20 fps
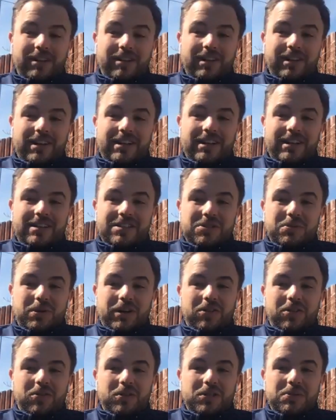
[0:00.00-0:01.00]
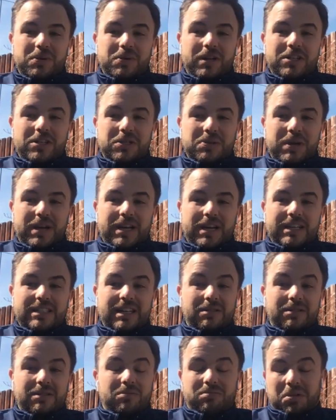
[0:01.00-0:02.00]
it's one of those ones where it's
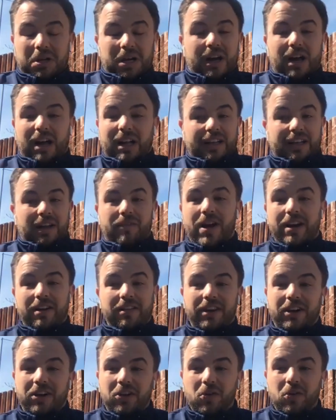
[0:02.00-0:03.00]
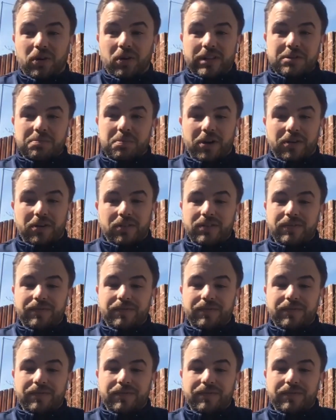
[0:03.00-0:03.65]
like, I'll give anything a go at this point.